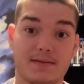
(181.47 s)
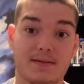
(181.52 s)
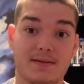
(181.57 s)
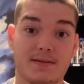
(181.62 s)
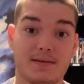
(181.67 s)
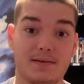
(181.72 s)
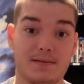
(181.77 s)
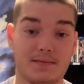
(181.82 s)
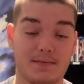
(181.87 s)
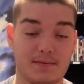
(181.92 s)

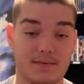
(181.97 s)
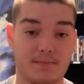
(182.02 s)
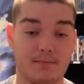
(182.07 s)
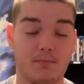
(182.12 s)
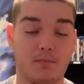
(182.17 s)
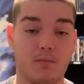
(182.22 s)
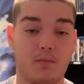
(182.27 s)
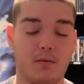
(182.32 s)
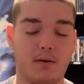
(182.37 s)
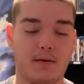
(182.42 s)
to
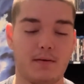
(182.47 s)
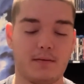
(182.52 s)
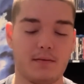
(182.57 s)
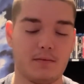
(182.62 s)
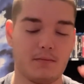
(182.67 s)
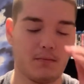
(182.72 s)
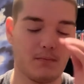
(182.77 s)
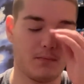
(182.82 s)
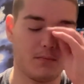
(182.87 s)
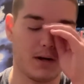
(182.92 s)

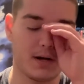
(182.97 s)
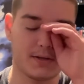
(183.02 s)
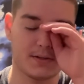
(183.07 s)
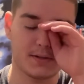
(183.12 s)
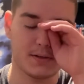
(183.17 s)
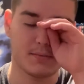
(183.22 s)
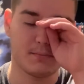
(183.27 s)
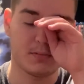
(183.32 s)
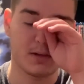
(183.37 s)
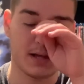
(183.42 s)
watch
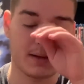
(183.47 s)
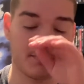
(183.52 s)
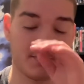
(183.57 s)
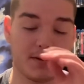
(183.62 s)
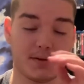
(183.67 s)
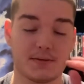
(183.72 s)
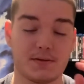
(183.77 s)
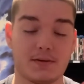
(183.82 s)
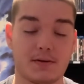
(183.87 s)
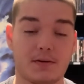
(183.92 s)
a
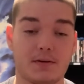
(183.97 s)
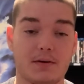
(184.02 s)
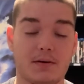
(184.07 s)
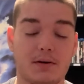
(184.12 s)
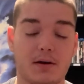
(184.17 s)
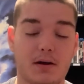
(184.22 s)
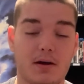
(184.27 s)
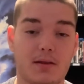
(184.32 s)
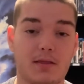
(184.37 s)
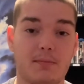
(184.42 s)

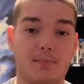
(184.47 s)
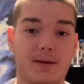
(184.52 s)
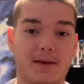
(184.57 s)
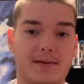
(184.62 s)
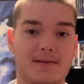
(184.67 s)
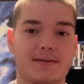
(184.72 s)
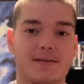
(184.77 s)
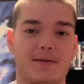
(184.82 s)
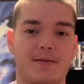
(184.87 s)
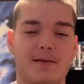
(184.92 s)
blockbuster on the
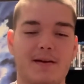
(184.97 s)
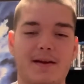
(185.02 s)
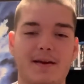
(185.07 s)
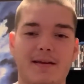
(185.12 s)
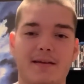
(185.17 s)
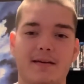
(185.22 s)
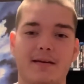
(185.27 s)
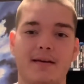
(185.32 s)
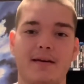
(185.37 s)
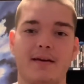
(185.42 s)
big
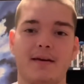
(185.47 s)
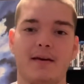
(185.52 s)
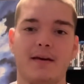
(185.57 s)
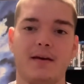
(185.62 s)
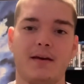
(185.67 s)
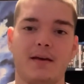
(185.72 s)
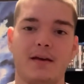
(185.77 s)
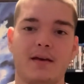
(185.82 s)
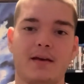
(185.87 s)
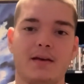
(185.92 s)
screen.
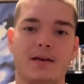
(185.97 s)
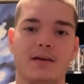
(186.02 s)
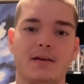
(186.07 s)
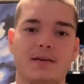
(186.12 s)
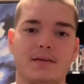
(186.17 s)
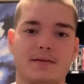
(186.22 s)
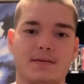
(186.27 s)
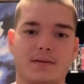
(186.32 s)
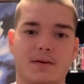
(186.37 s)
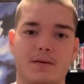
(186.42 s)

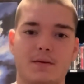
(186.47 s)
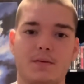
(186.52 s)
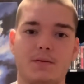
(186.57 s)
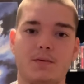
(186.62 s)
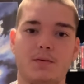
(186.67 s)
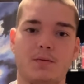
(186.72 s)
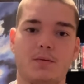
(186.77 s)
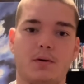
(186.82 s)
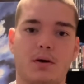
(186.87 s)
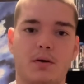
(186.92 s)

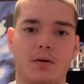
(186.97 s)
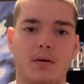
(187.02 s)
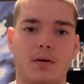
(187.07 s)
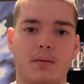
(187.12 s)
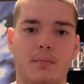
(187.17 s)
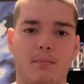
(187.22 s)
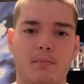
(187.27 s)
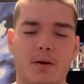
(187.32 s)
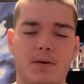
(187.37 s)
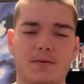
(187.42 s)
So,
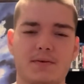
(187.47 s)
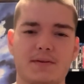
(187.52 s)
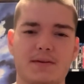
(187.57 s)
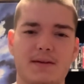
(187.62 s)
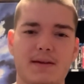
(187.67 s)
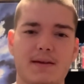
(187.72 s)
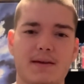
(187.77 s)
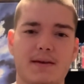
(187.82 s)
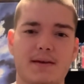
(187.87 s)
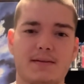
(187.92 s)

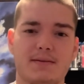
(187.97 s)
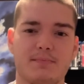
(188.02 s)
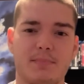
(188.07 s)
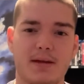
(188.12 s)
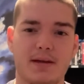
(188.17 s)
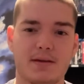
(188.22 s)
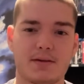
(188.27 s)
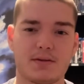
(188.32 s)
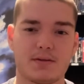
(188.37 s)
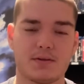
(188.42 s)
mostly its
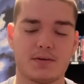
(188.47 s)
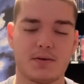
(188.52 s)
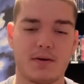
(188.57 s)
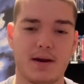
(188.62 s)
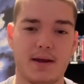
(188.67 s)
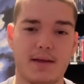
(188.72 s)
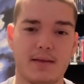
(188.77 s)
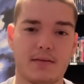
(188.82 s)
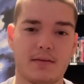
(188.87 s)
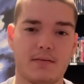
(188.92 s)
biggest
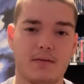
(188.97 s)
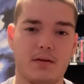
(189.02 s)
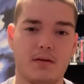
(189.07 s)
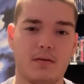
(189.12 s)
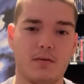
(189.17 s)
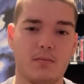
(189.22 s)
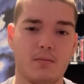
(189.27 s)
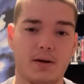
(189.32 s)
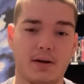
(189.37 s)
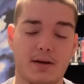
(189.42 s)
strength
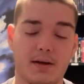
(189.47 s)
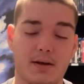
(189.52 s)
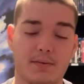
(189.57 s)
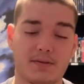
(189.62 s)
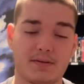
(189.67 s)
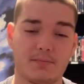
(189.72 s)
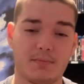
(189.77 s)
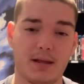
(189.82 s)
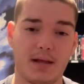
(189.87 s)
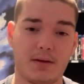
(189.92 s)
when it comes
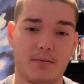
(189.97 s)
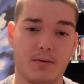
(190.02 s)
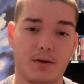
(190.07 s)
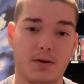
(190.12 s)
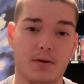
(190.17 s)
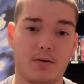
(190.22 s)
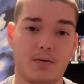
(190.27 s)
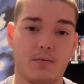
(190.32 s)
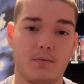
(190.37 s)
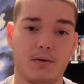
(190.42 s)
to Black
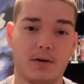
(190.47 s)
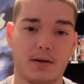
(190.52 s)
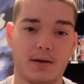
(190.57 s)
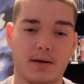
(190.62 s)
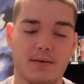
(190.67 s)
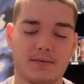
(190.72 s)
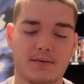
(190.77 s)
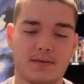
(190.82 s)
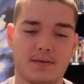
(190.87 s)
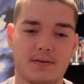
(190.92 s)
Widow, when it
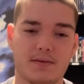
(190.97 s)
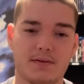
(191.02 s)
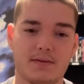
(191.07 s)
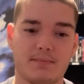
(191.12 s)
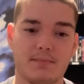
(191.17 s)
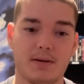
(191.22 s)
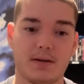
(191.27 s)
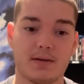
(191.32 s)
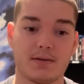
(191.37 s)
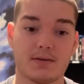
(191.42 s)
comes to its
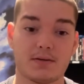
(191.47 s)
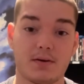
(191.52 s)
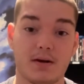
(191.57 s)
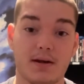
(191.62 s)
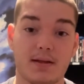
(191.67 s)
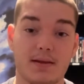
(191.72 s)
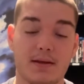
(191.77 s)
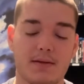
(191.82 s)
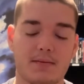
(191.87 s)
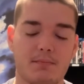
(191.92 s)
biggest
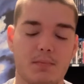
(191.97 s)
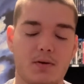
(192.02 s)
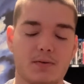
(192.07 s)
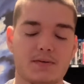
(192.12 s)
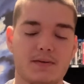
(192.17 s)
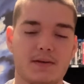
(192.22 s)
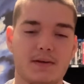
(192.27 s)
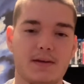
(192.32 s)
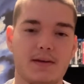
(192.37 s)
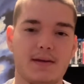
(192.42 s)
strength,
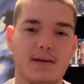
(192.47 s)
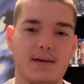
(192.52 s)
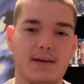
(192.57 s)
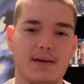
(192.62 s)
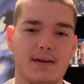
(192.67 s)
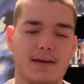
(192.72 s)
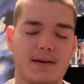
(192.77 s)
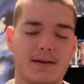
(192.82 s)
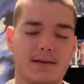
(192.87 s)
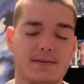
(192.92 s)

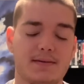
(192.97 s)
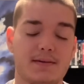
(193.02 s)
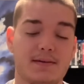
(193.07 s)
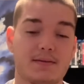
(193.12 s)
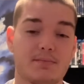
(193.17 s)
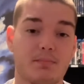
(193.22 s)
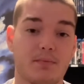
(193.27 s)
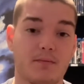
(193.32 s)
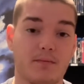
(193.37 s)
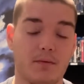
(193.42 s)
it's
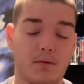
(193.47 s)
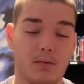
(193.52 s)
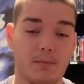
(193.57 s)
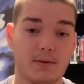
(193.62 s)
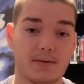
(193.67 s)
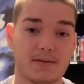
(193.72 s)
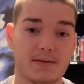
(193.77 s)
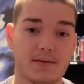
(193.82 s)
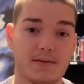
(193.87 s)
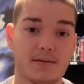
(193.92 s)
its
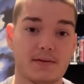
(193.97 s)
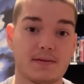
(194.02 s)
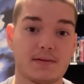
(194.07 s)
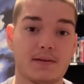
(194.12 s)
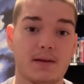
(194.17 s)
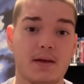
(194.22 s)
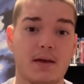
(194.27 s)
performances,